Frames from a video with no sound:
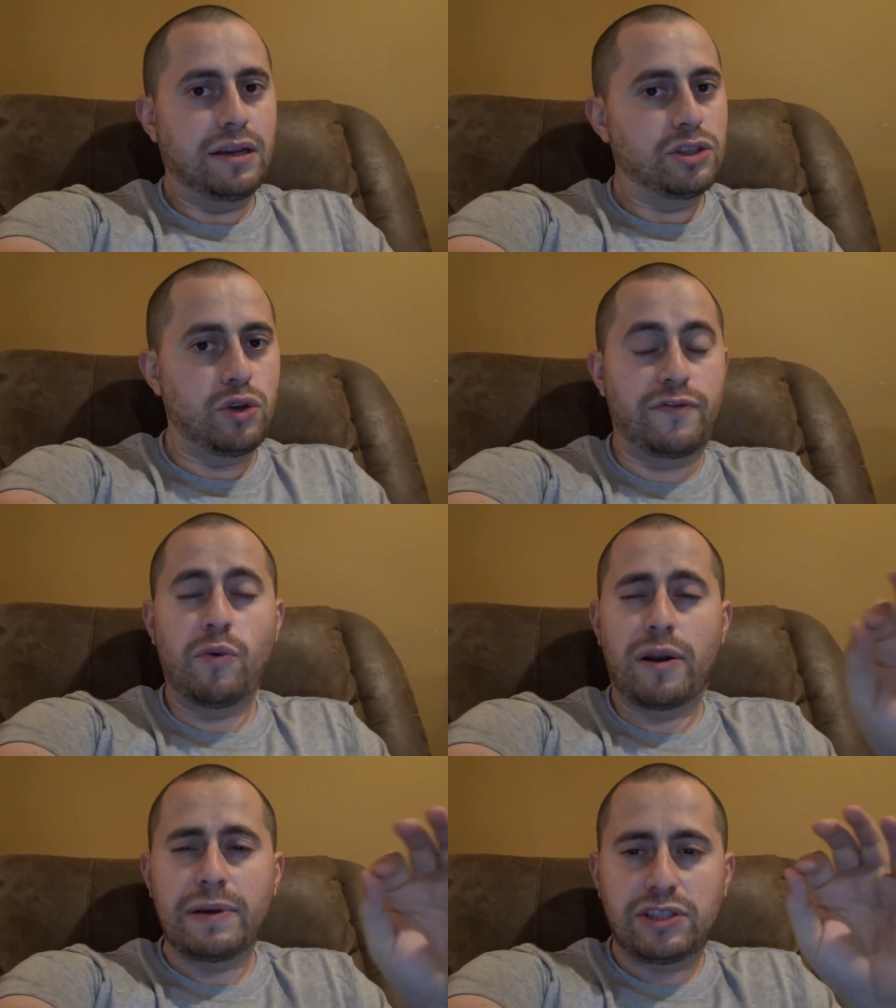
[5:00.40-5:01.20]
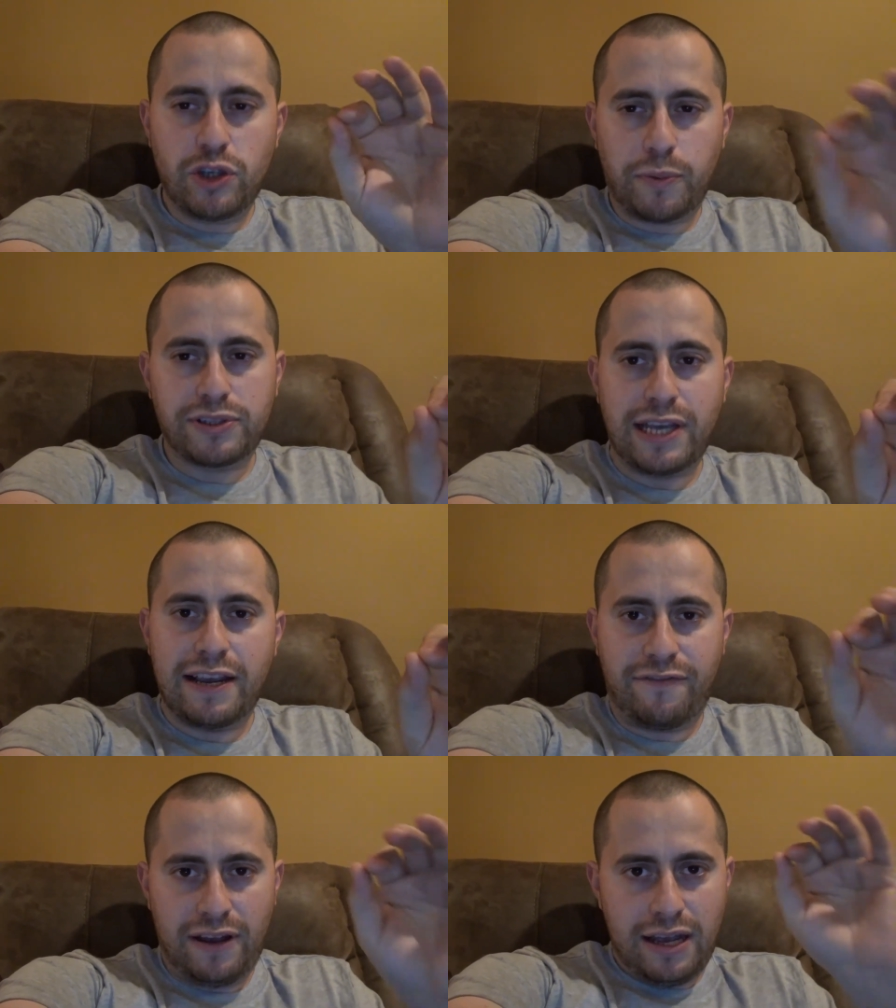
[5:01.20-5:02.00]
So if you want to be super
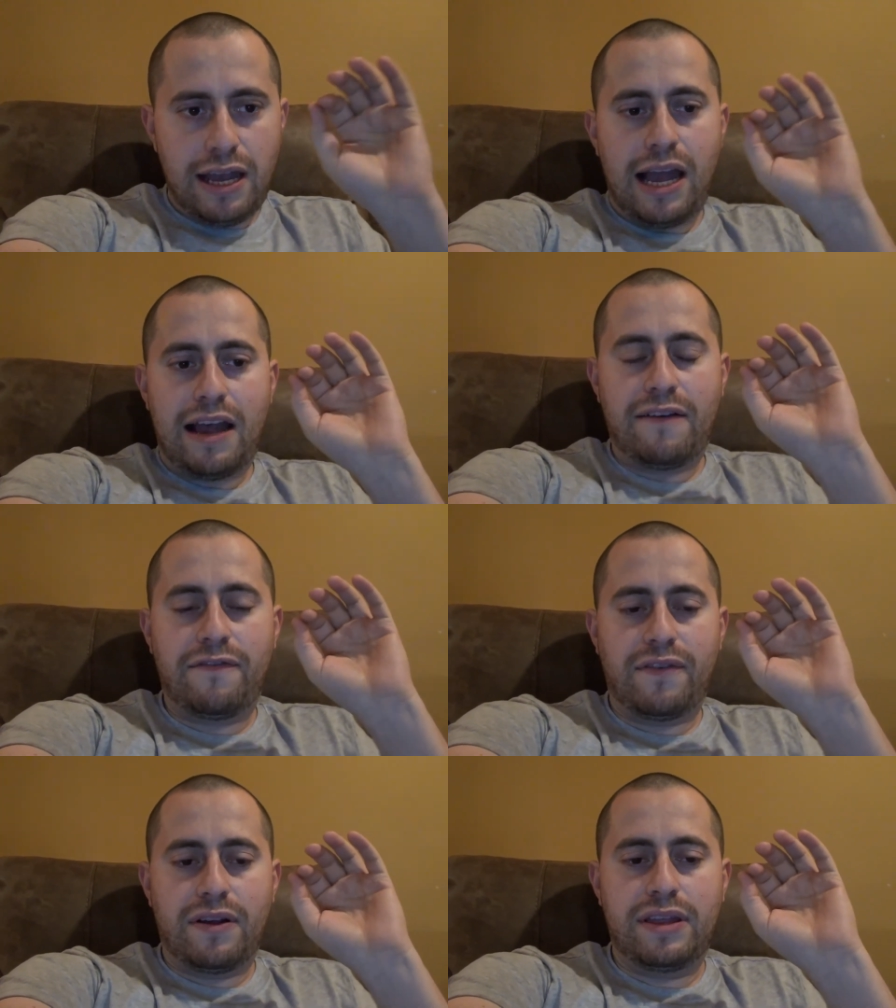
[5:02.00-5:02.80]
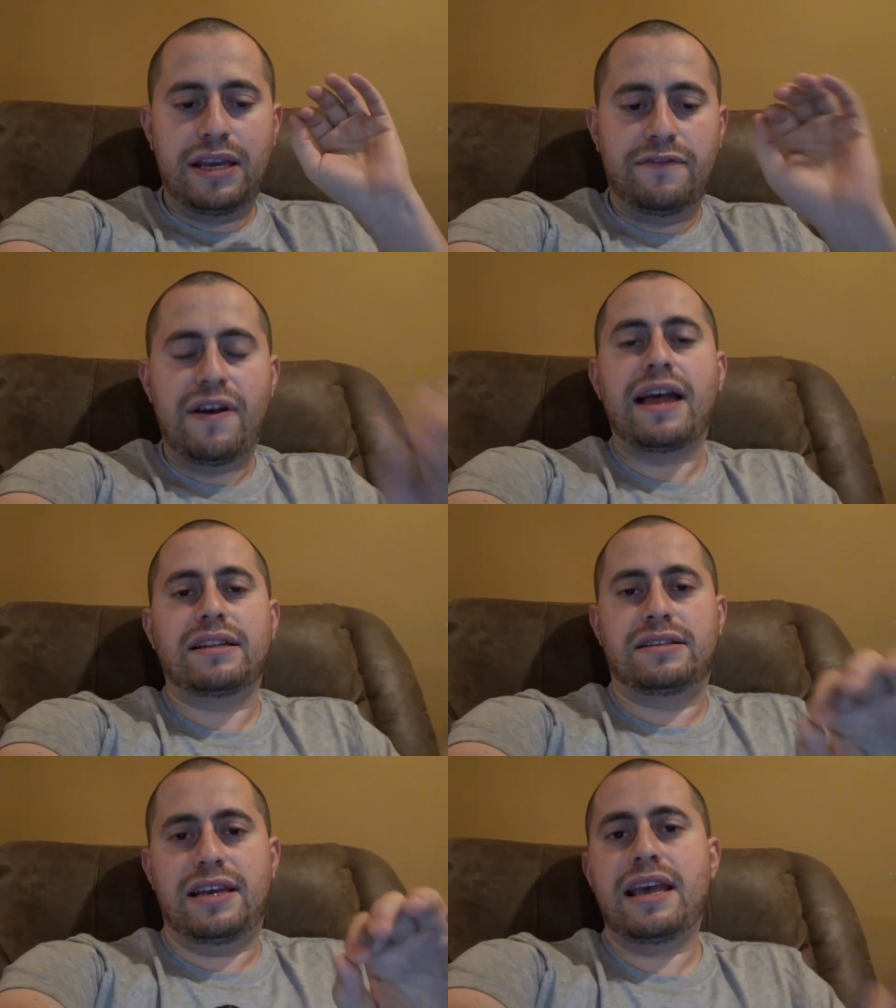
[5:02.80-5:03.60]
safe, have the
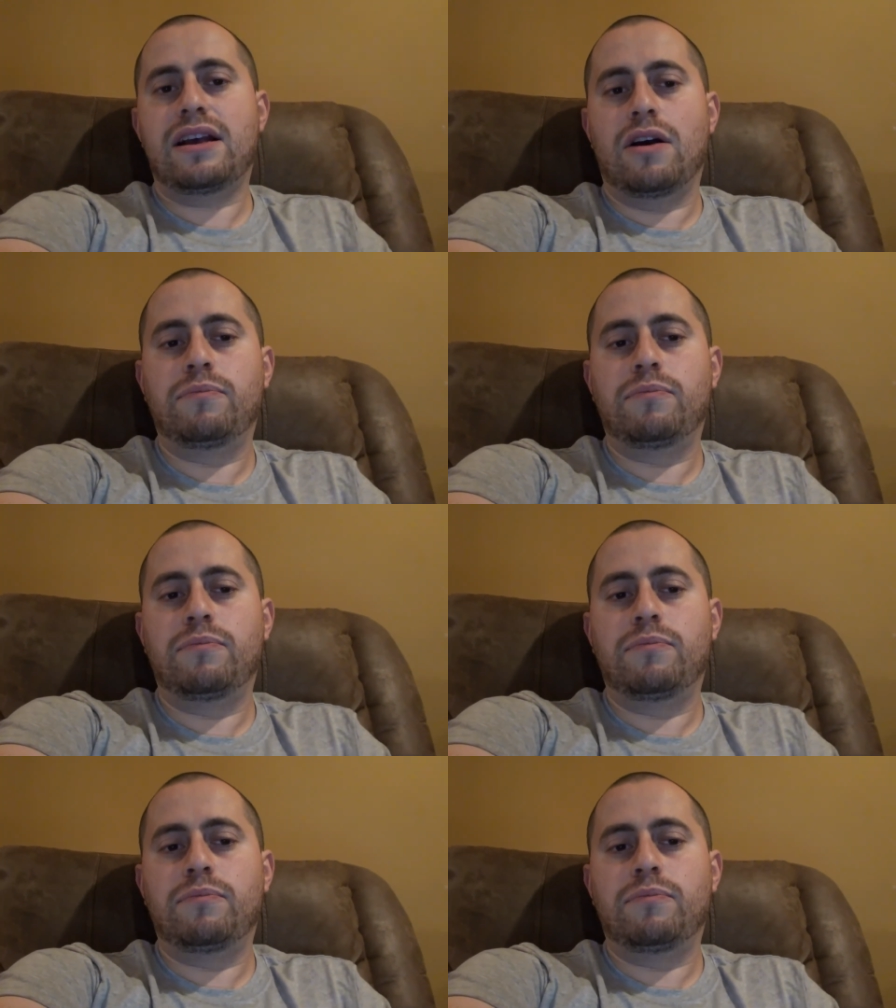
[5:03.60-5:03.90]
vet take a